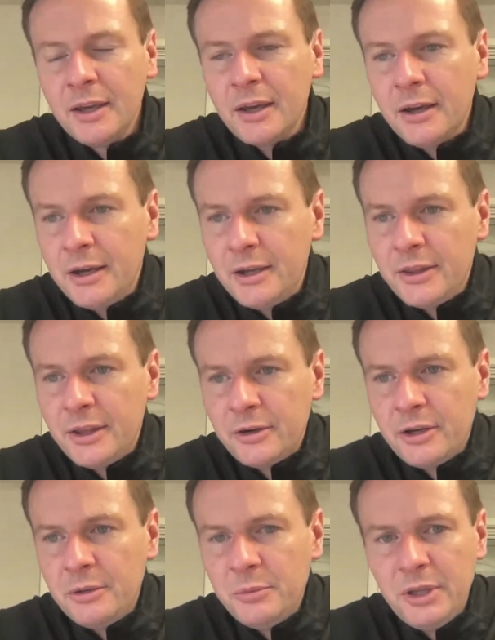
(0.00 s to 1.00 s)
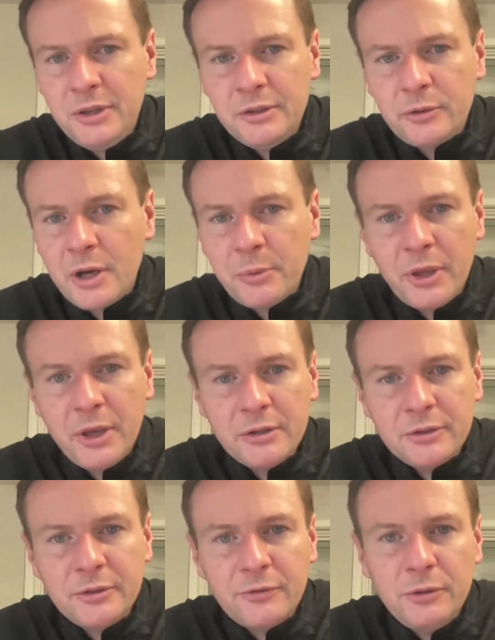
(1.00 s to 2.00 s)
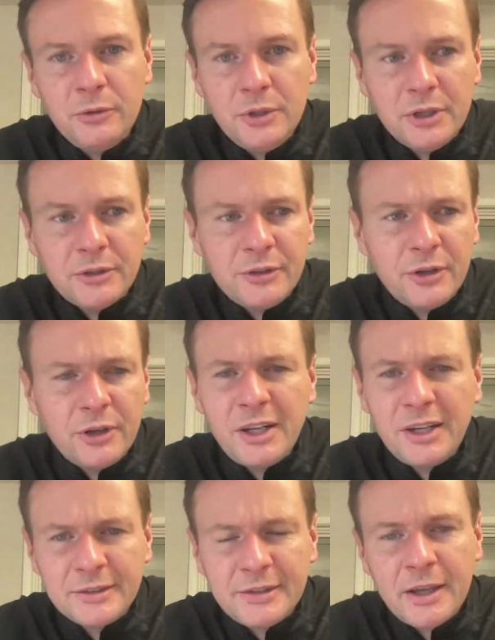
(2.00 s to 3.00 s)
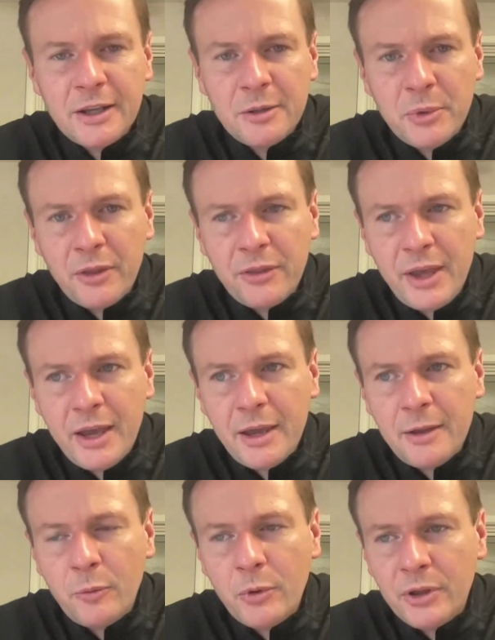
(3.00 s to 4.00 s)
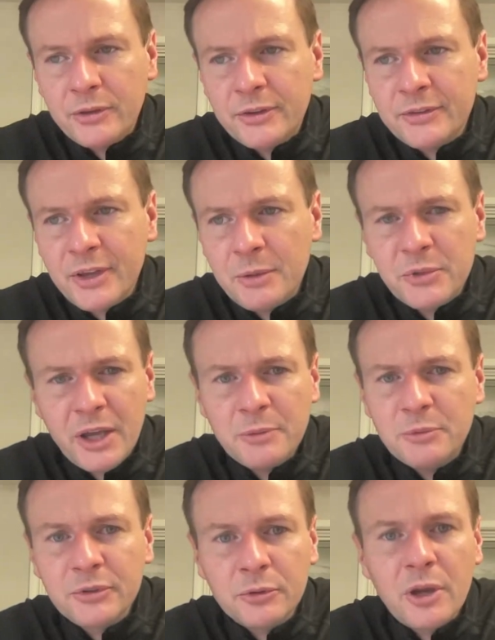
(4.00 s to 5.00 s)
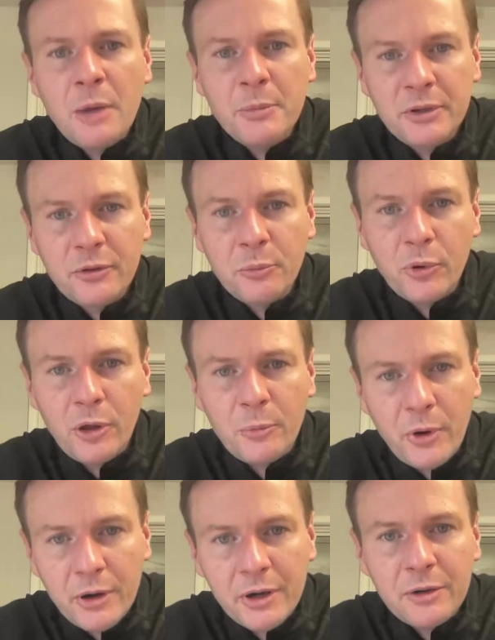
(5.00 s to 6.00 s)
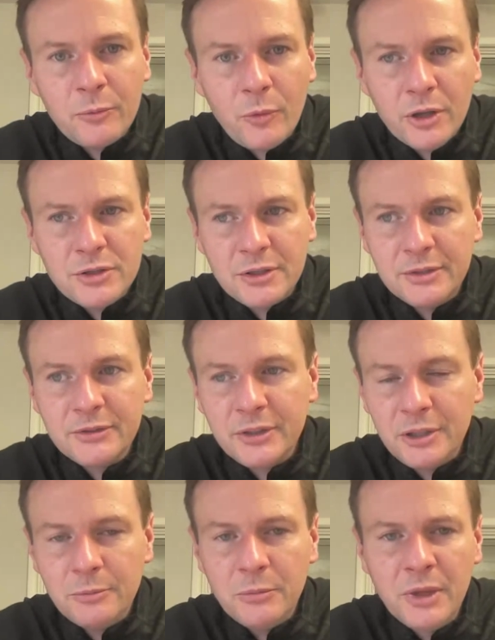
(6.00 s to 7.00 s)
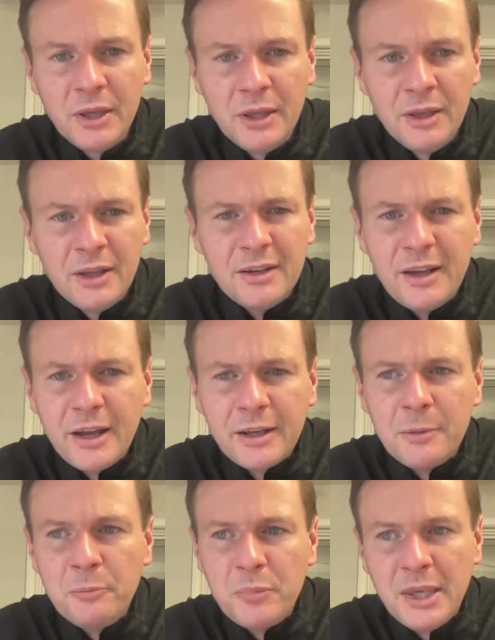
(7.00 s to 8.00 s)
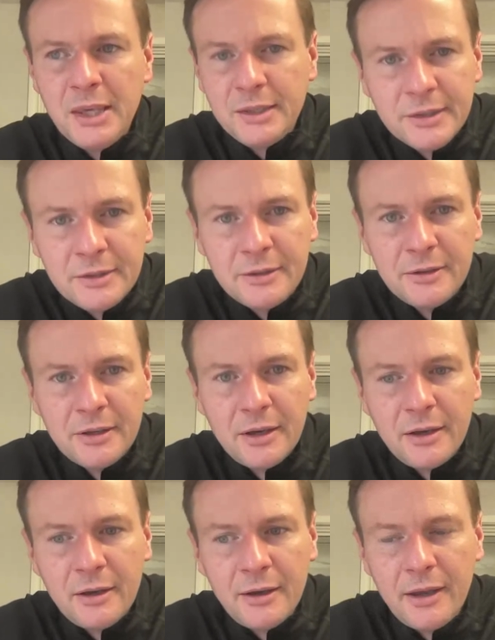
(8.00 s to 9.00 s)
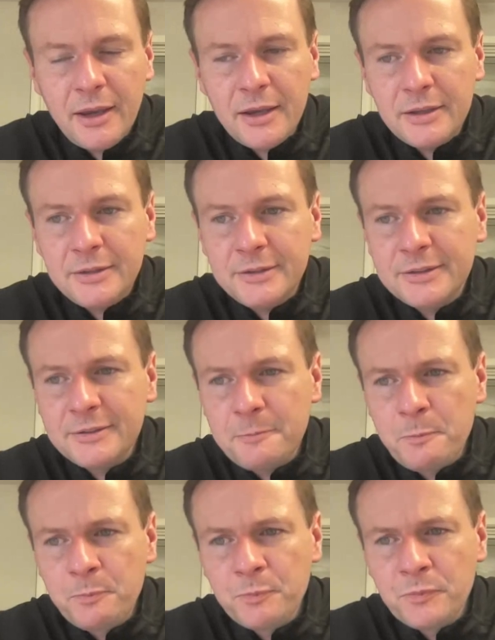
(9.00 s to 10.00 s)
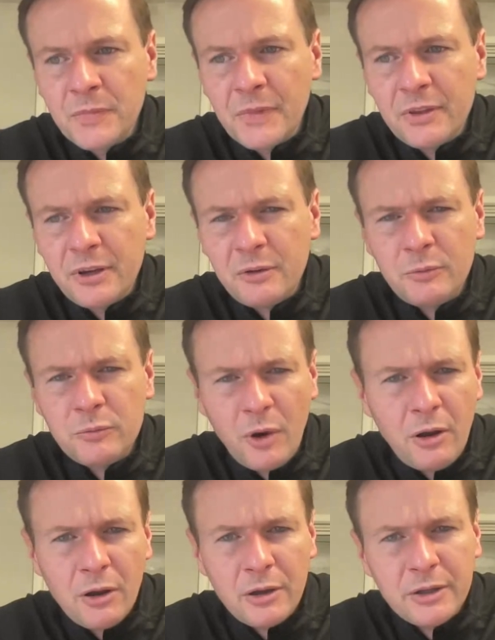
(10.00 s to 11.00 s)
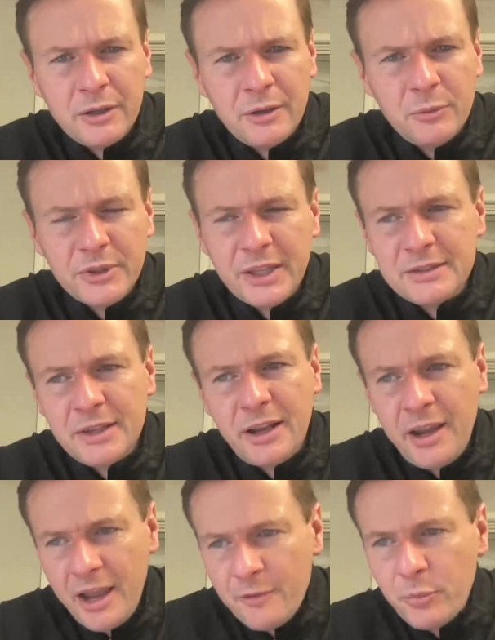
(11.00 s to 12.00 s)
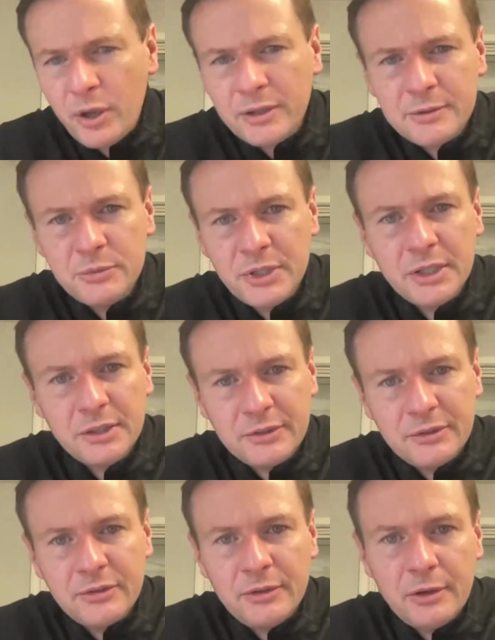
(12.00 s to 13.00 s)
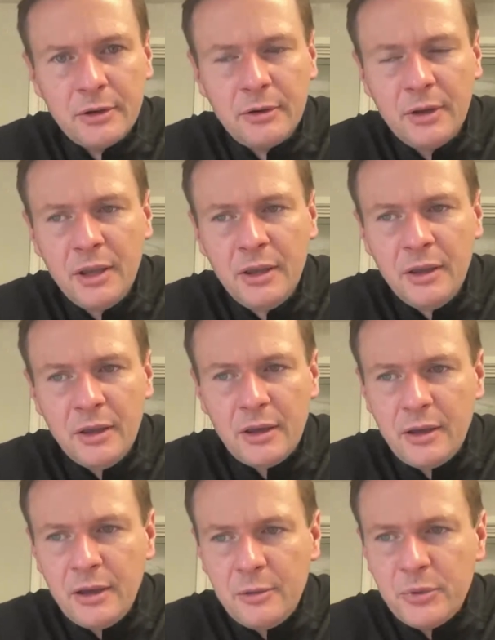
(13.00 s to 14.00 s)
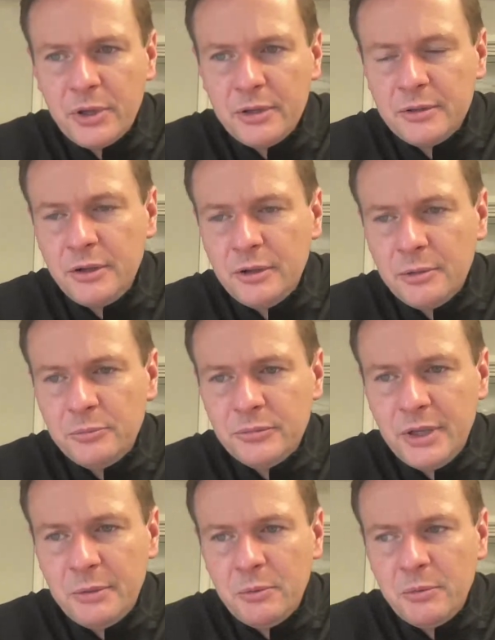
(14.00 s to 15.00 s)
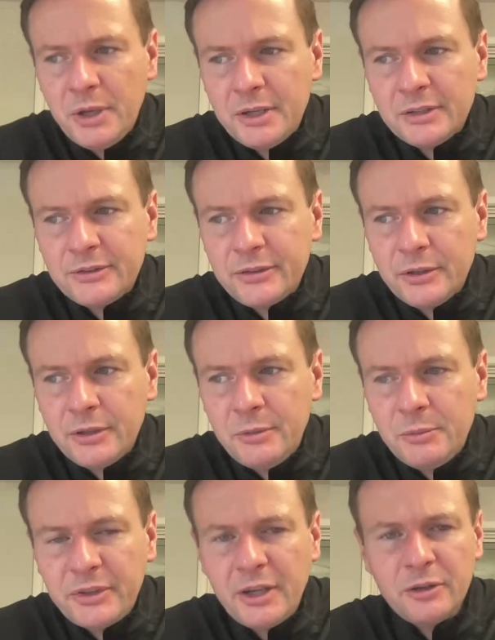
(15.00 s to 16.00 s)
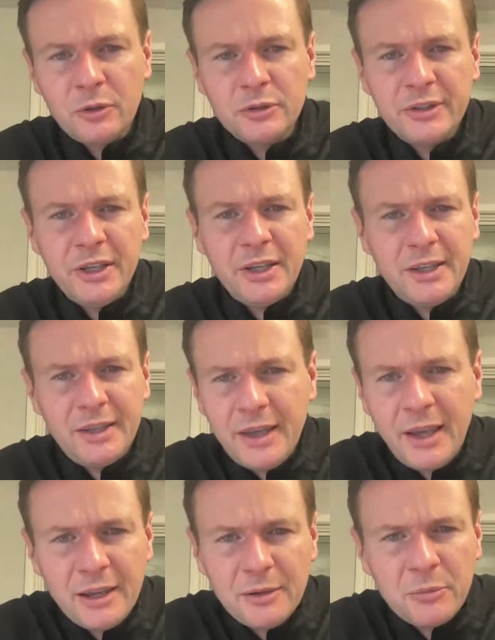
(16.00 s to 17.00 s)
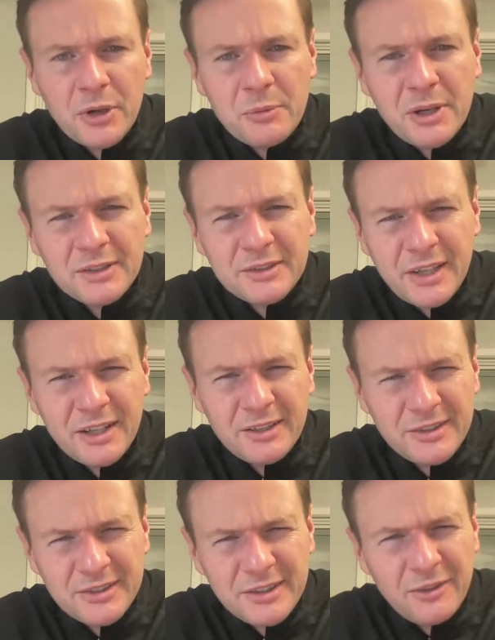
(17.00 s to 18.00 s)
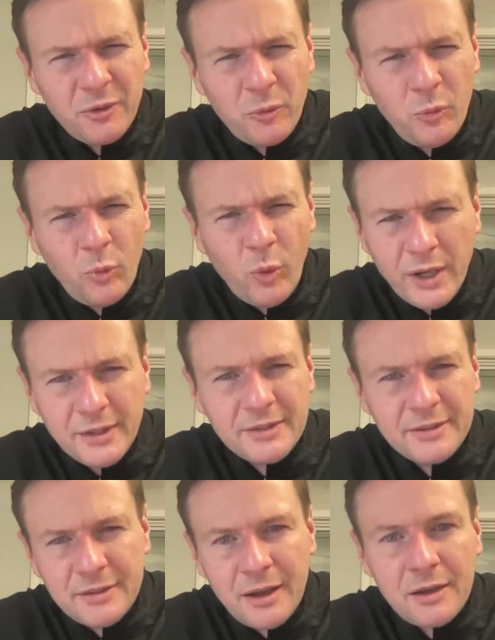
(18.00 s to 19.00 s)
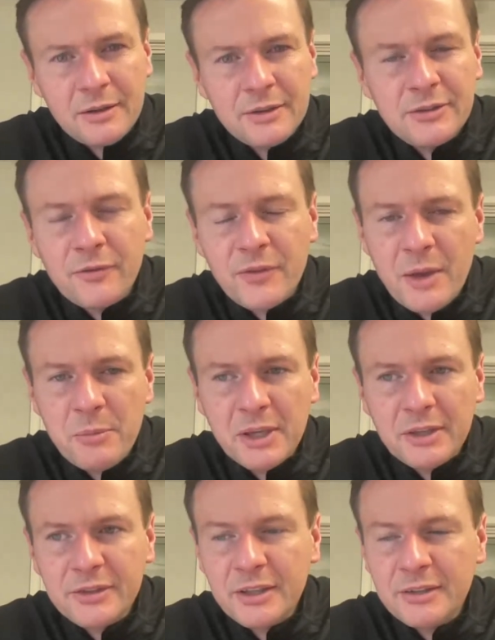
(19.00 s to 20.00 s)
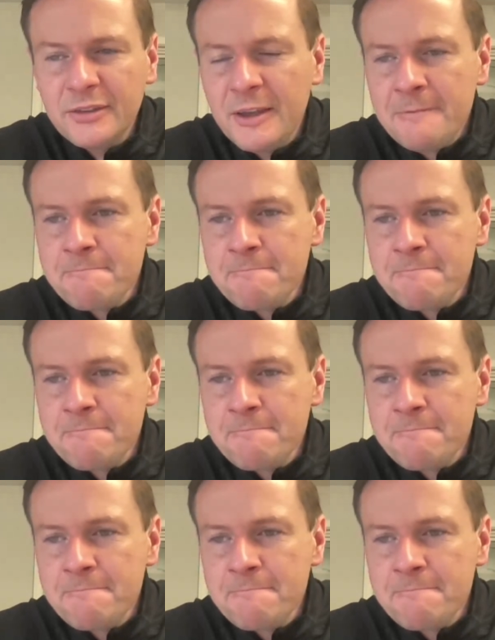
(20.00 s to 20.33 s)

that are going to be these great players in a few years, and they're going to get excited about that, while at the same time still coming to the ballpark and watching this team not compete. And they're wrong. And with that said, I have bought some tickets this year. But I'm not necessarily. I'm excited to go see a game, but I'm not excited to see the White Sox, if that makes sense.